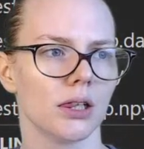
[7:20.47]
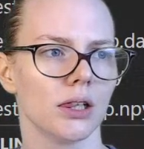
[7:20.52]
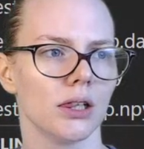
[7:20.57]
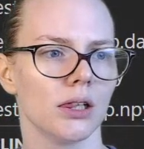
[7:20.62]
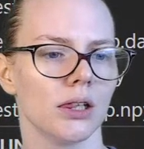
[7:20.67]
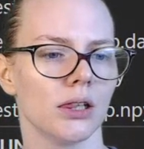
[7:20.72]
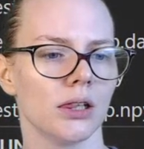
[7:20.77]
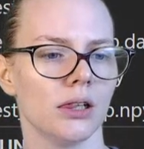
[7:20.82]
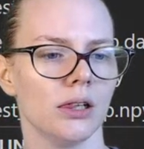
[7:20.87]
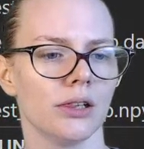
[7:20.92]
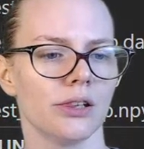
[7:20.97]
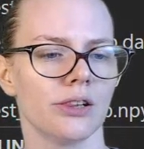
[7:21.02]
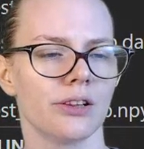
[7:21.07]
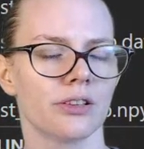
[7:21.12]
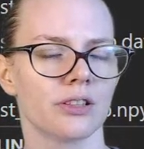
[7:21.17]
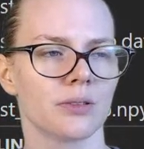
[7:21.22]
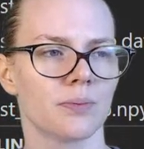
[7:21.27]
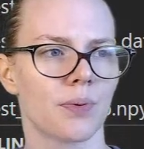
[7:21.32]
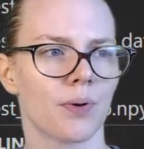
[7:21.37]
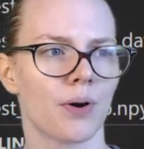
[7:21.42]
a little
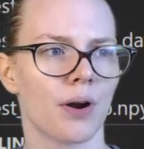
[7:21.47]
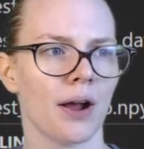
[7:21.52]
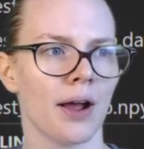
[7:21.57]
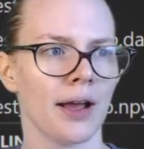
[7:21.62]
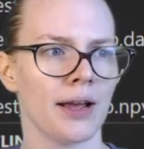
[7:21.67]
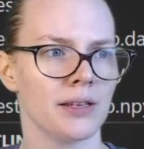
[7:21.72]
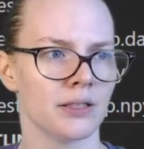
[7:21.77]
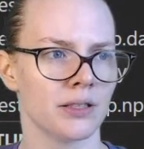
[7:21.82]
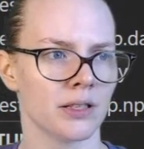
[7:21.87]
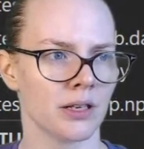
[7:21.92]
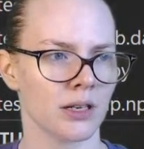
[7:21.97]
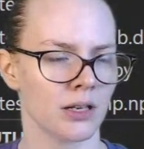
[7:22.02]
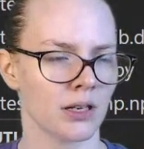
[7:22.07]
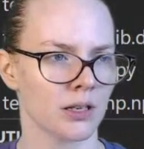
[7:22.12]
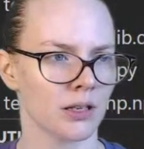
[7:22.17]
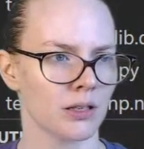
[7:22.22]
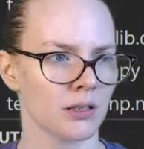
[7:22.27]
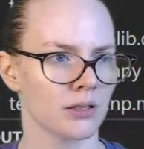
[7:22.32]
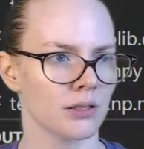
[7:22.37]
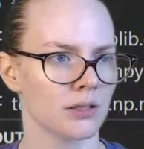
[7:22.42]

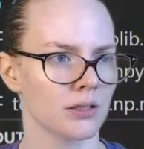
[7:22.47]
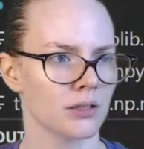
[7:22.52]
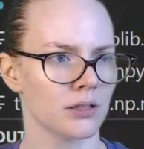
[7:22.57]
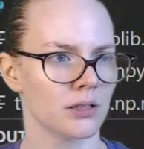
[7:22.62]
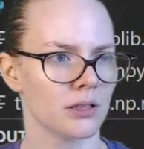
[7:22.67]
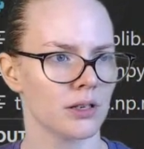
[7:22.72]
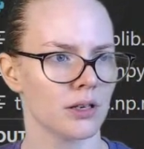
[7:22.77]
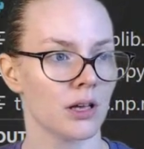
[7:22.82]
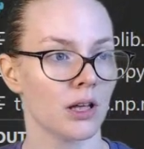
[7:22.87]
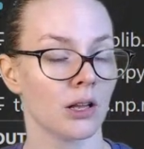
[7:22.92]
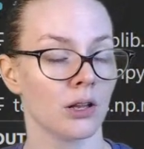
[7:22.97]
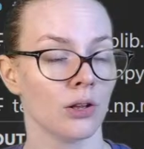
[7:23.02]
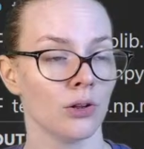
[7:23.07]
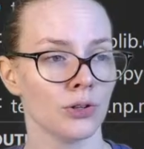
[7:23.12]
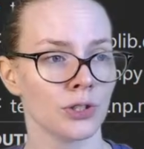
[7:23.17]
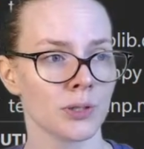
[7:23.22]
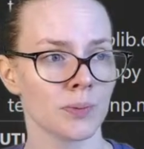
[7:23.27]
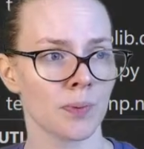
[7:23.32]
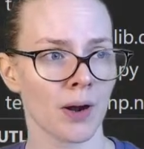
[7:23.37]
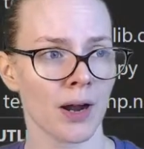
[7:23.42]
surprising.
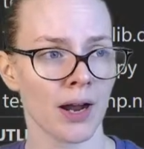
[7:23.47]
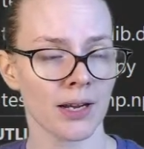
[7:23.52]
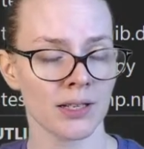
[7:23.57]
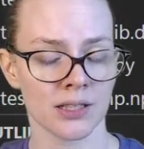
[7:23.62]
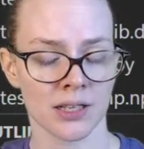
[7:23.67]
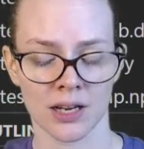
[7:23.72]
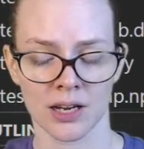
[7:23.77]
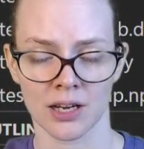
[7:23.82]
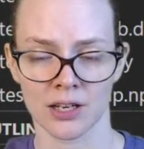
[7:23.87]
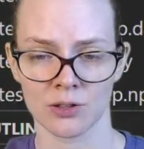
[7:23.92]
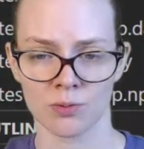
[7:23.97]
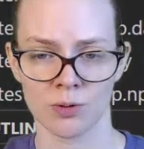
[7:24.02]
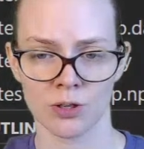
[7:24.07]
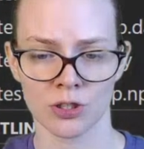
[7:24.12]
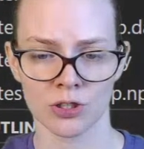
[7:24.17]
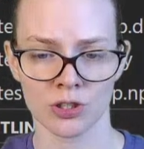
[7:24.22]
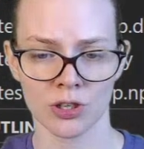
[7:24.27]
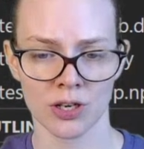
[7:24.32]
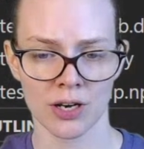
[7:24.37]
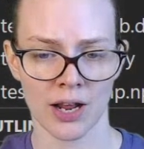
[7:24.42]
Because we
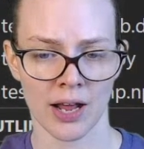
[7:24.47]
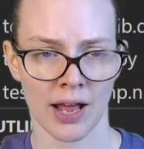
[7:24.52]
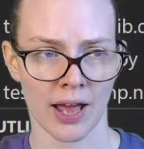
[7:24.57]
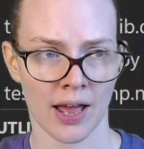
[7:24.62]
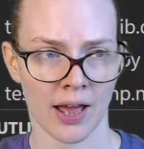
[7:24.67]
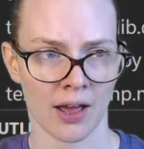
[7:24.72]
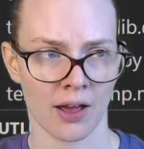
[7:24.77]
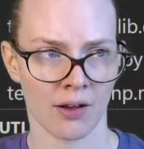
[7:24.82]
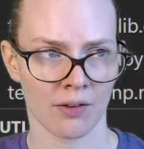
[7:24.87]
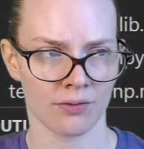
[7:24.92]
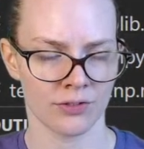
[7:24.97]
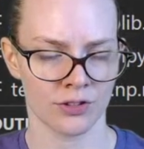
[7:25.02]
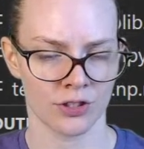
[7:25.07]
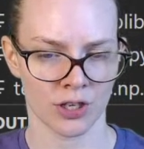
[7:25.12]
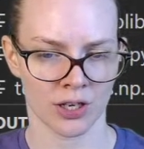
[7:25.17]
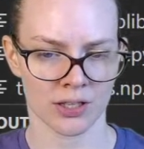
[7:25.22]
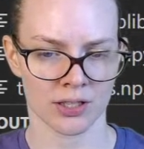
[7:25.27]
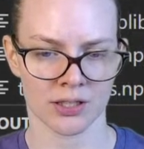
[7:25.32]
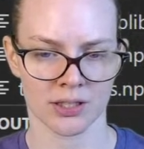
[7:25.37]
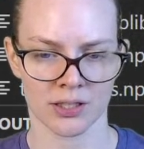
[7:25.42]
should have
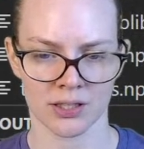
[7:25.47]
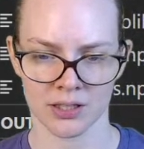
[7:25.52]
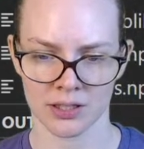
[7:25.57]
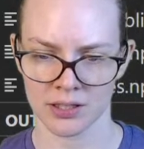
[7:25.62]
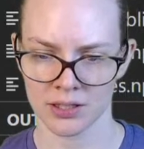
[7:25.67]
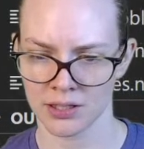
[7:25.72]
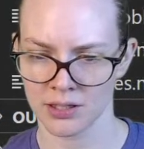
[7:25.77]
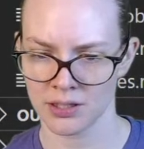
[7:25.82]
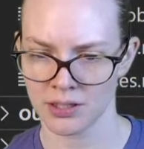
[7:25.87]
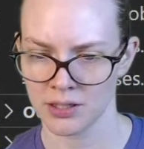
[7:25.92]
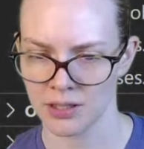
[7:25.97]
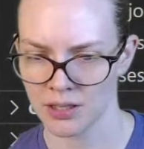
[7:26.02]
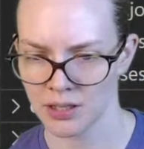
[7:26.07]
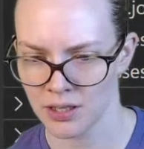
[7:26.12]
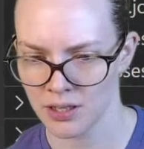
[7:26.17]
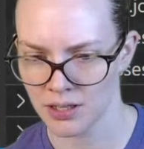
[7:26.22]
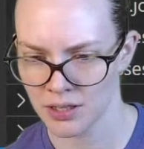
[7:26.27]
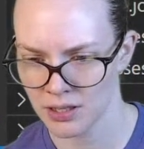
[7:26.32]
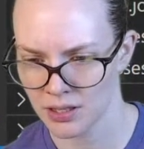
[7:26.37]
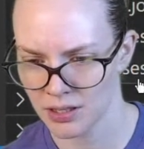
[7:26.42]
just
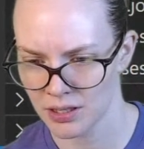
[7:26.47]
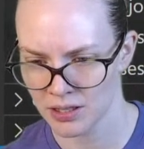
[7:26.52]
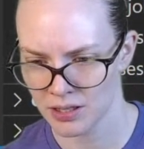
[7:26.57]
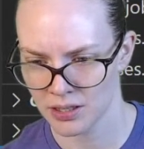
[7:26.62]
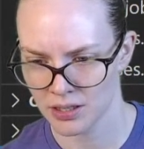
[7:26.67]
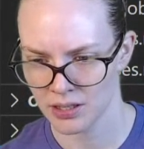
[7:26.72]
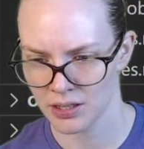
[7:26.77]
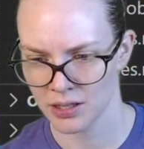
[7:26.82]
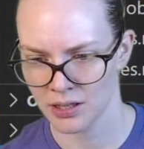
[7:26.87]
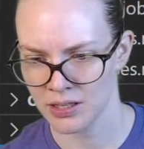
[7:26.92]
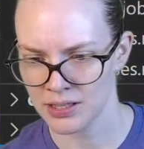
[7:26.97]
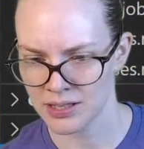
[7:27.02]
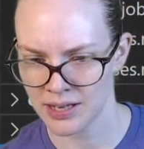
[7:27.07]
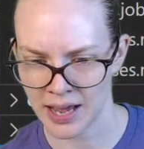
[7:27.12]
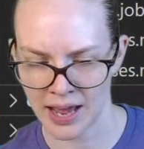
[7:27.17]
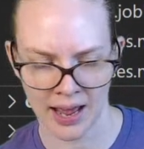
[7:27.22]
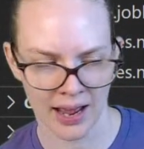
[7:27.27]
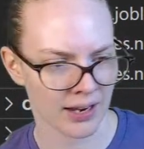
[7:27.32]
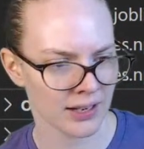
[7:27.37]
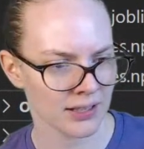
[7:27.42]
these
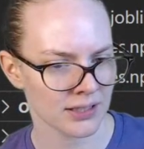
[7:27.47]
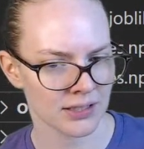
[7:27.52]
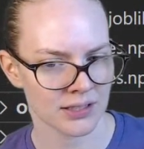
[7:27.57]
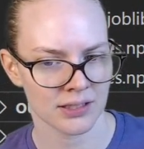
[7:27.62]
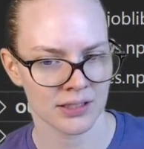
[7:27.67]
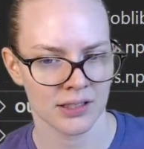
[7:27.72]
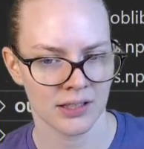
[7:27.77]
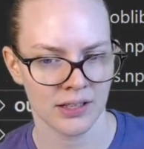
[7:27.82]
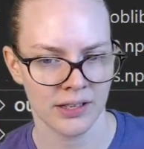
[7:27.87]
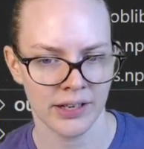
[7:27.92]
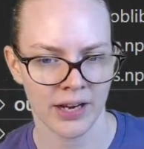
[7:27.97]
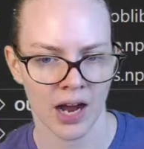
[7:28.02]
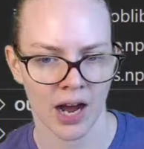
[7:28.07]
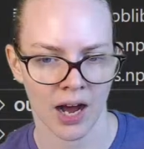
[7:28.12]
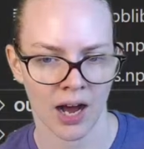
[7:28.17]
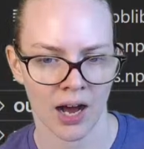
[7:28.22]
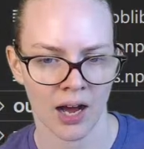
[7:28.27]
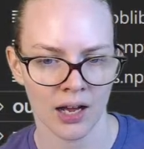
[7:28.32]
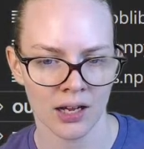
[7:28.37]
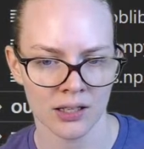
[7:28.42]
guys
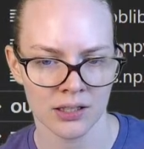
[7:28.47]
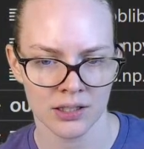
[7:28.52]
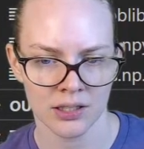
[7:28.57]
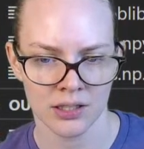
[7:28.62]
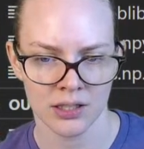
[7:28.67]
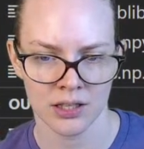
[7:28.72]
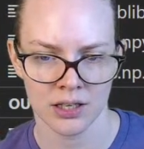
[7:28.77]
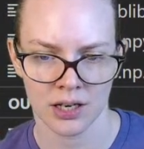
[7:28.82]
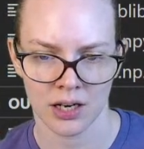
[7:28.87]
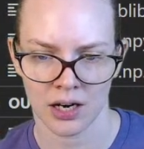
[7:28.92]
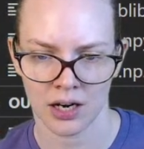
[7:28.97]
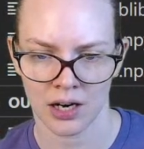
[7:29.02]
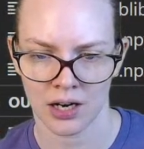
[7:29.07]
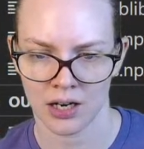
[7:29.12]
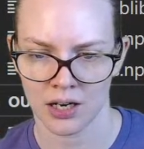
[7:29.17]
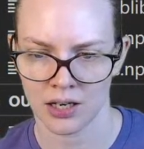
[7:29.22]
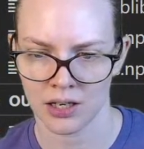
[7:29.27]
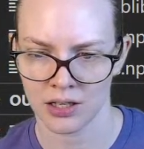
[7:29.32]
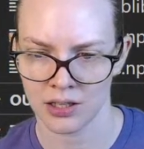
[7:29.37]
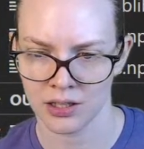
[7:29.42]
here.
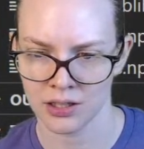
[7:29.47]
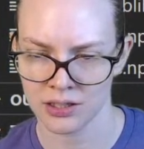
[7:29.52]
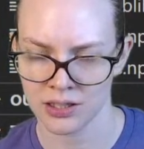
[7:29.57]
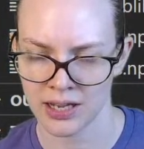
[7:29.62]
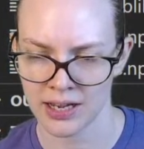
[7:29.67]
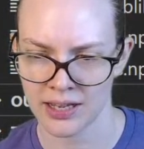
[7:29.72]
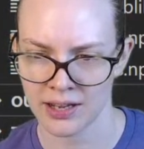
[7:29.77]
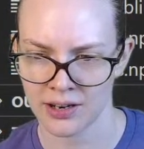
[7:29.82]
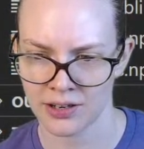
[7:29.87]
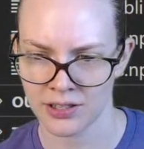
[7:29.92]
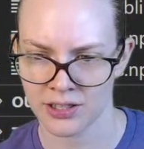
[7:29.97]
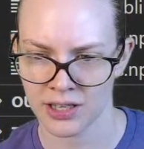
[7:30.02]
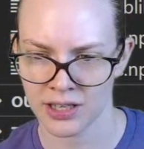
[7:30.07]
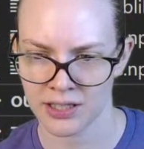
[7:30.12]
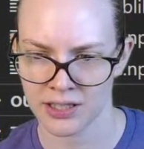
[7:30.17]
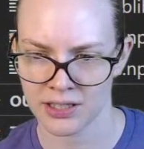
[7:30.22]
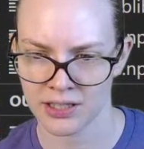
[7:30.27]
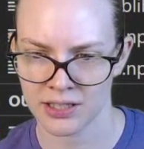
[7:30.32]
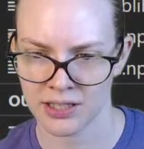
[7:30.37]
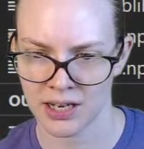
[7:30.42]
Looks like they're
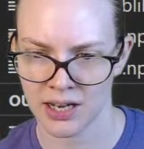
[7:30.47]
just